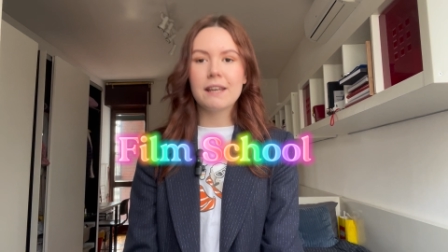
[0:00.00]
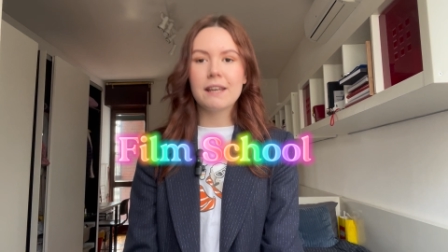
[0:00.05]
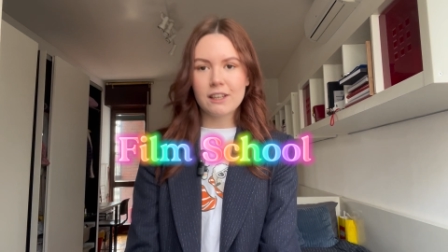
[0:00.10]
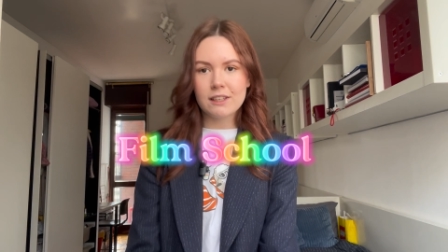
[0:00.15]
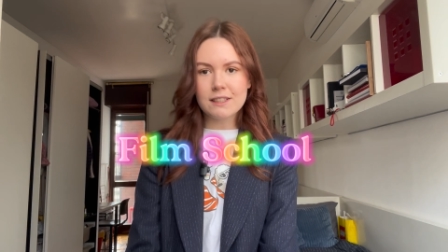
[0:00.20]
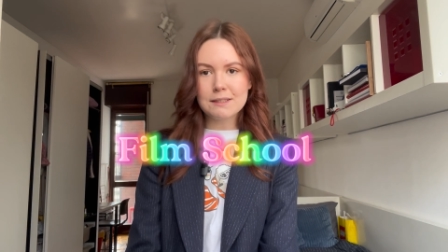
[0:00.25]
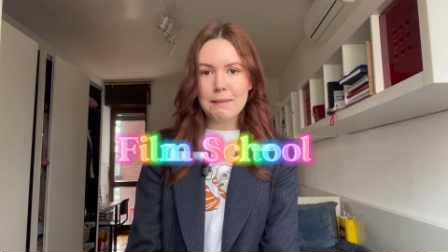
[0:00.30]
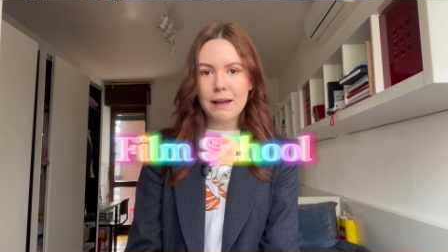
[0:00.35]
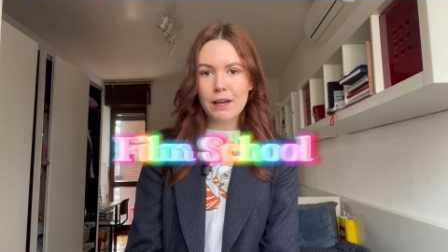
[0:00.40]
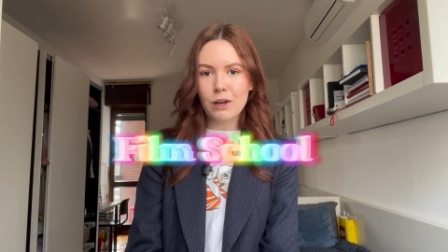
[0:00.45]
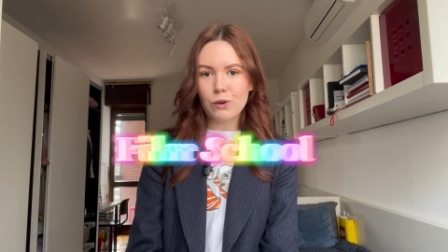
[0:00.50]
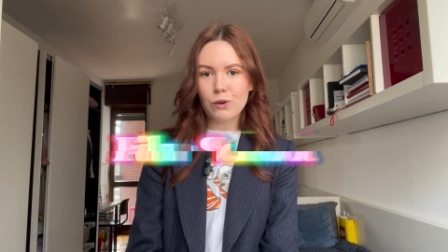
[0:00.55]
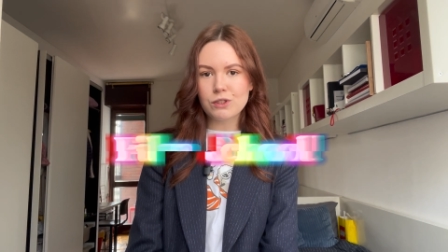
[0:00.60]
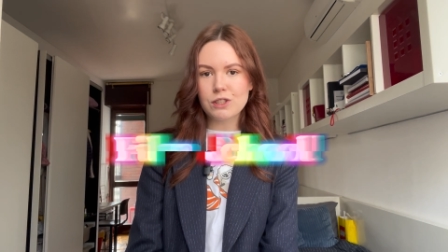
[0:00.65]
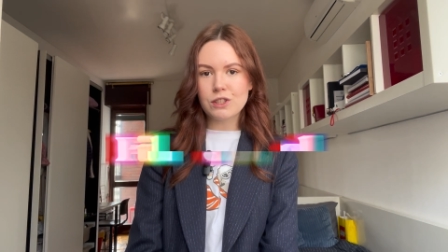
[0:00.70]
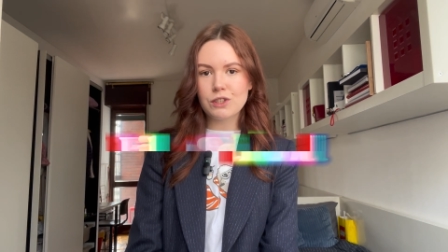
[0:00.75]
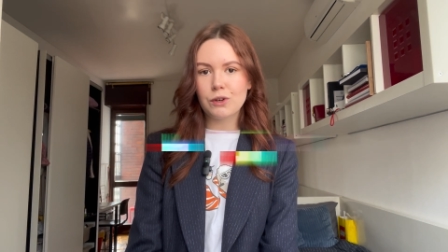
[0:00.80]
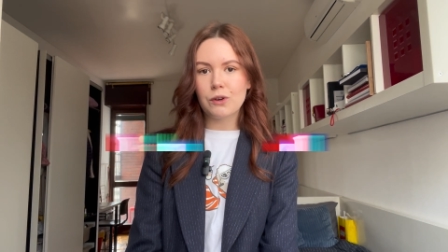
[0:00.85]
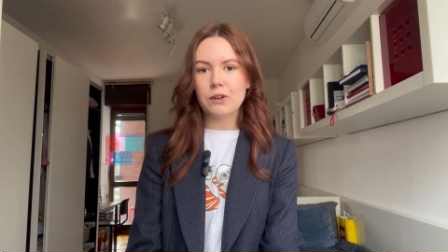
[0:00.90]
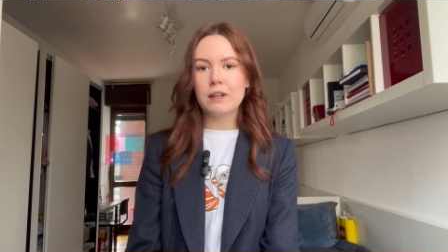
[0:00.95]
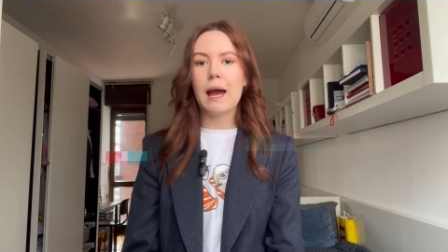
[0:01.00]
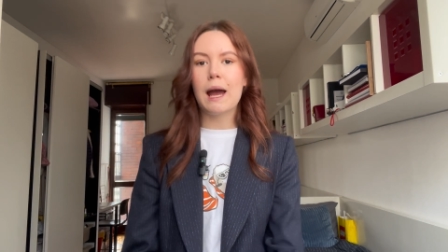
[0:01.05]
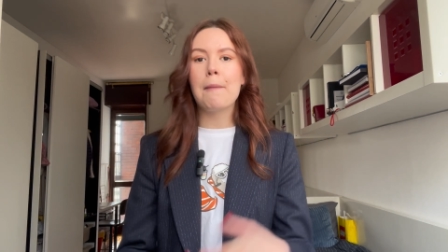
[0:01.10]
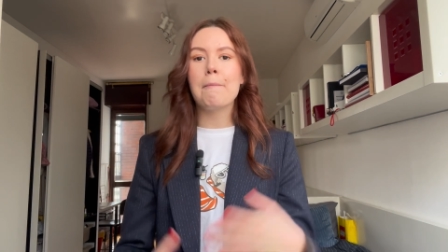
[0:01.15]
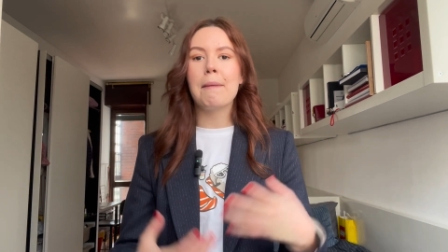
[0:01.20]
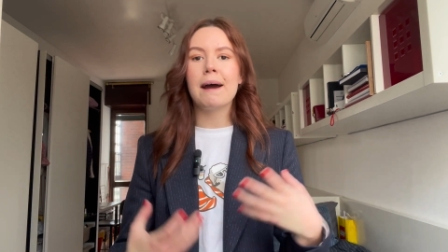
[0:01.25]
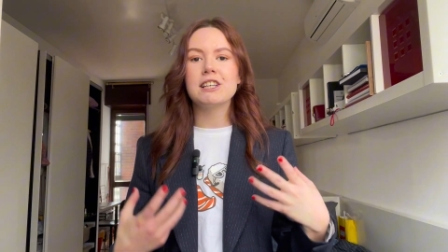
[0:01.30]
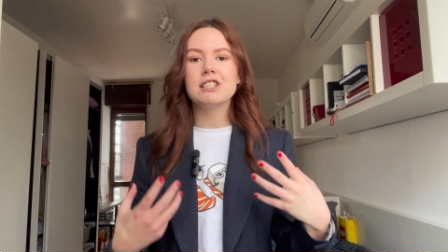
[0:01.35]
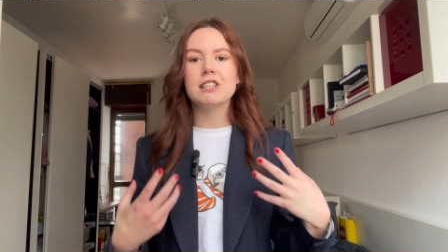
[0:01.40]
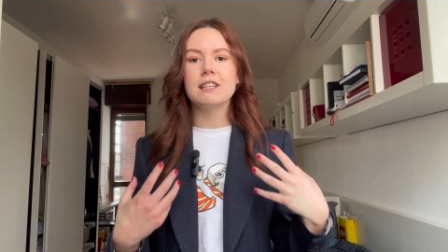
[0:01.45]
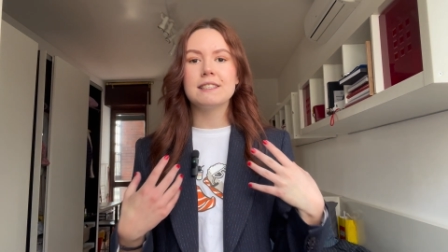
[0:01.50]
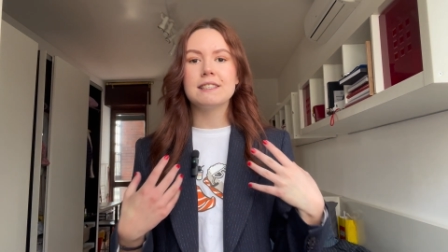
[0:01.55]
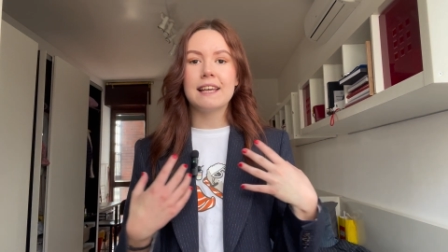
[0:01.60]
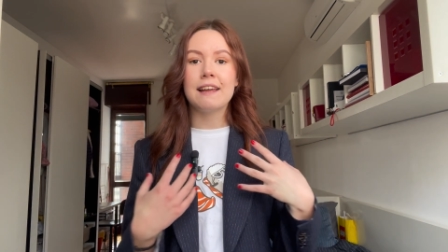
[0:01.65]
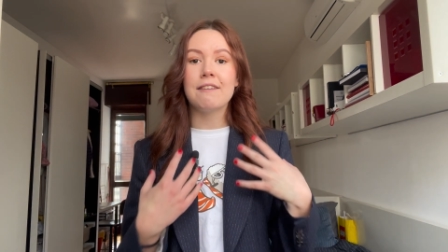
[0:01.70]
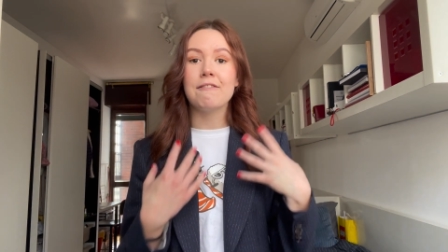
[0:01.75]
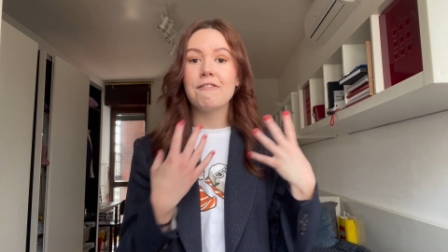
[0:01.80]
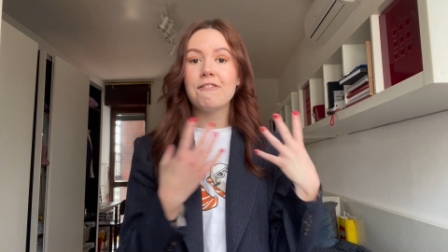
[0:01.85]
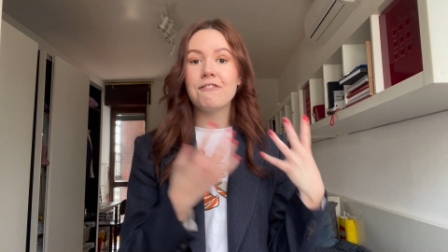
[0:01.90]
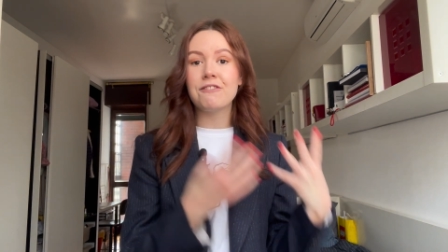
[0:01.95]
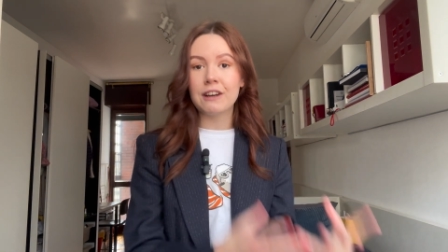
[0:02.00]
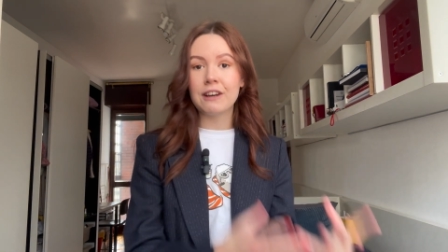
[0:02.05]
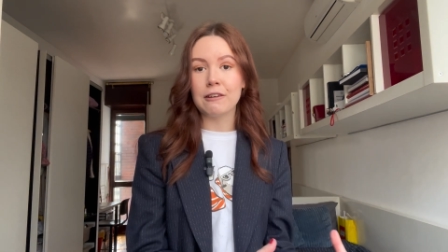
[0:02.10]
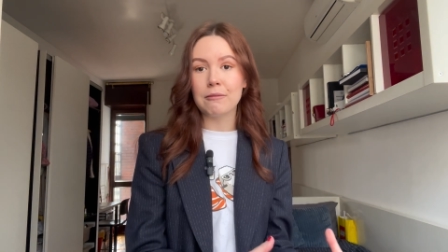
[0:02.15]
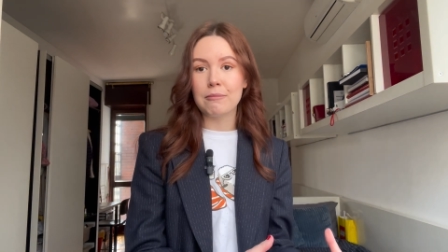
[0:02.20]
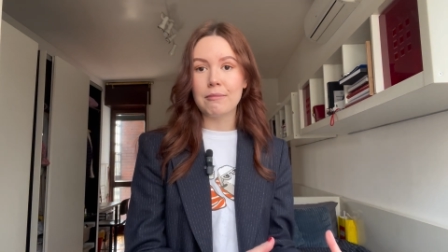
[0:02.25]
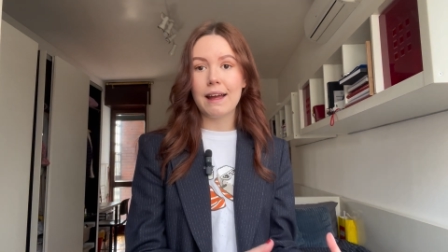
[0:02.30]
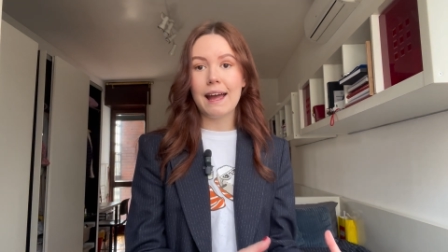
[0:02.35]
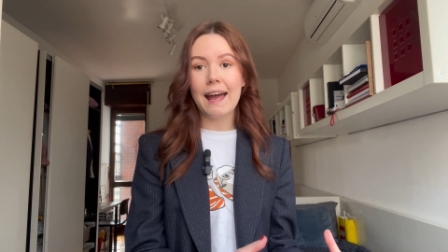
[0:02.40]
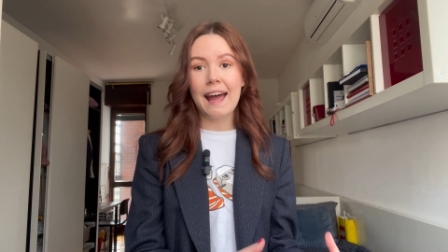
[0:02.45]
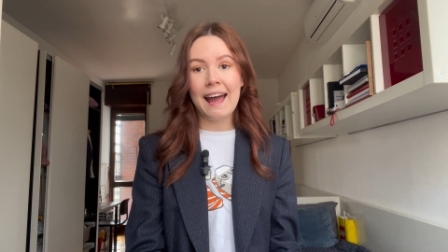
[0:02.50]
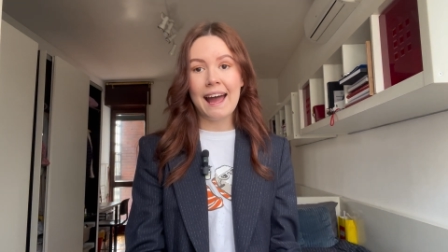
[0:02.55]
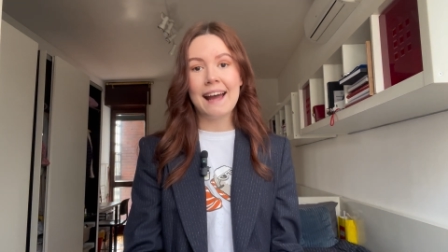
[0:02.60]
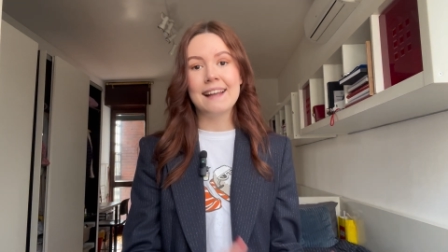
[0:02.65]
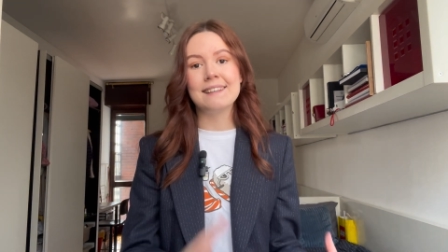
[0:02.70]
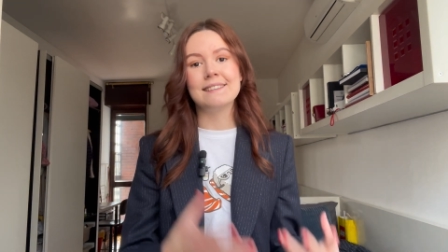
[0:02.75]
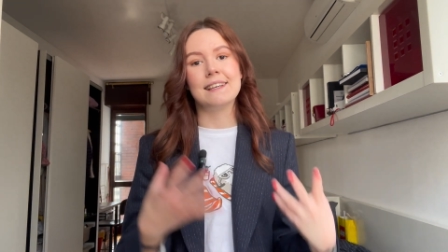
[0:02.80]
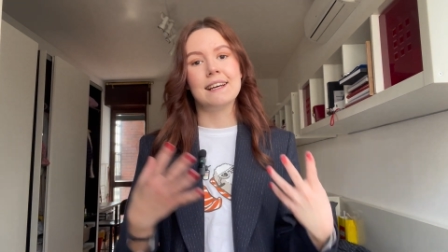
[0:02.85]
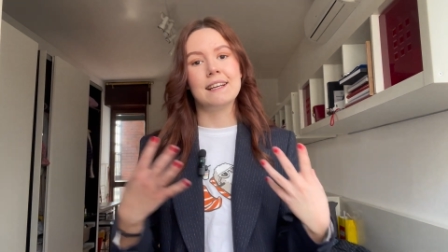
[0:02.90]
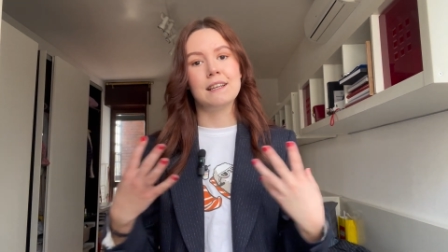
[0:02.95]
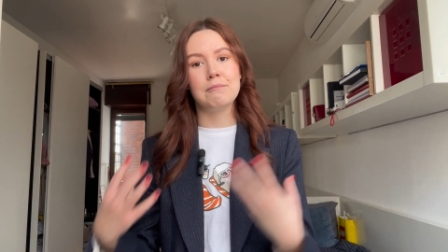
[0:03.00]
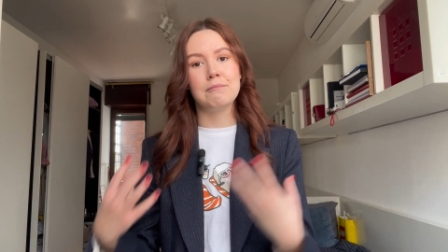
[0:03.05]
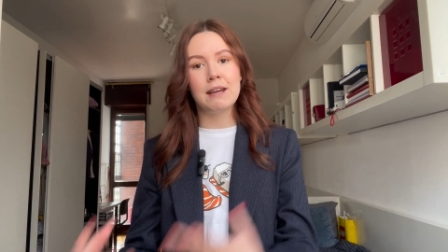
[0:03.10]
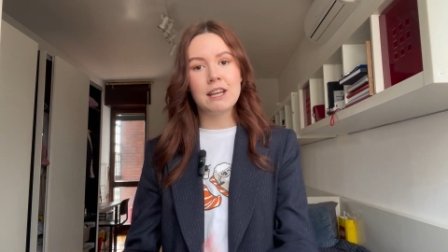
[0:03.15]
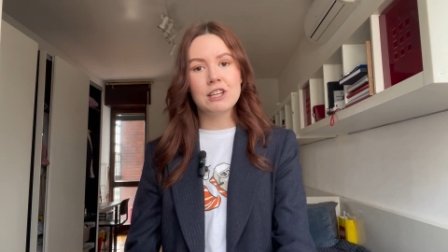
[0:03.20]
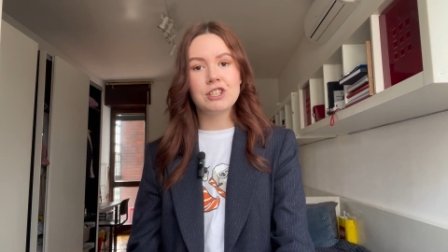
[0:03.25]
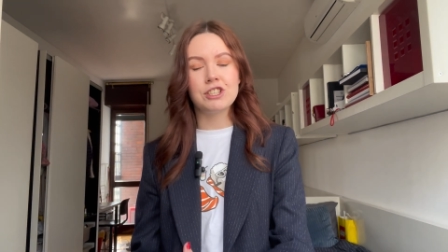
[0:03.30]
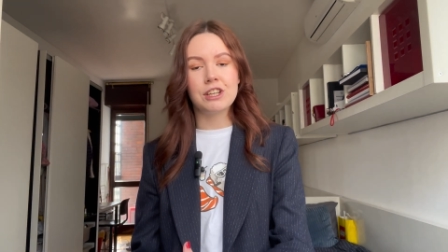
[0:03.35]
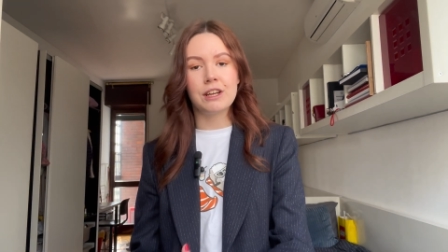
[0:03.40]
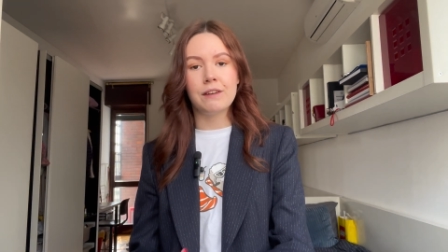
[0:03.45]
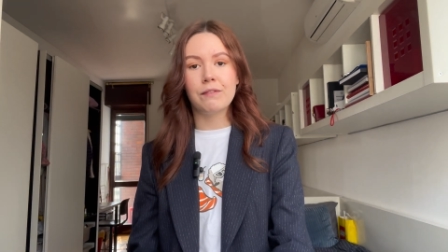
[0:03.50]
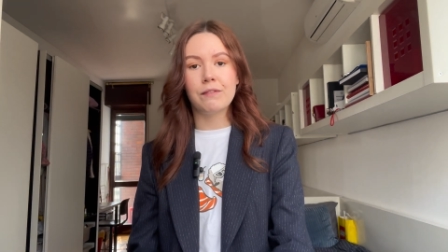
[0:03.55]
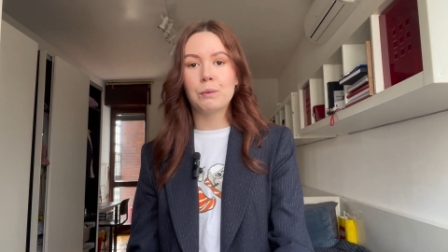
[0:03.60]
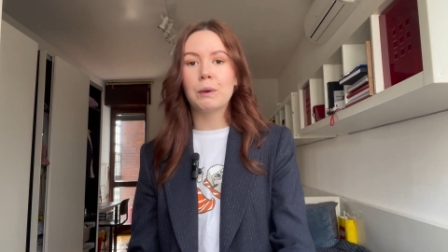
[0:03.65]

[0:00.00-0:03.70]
Because my course is called a bachelor's in film and animation,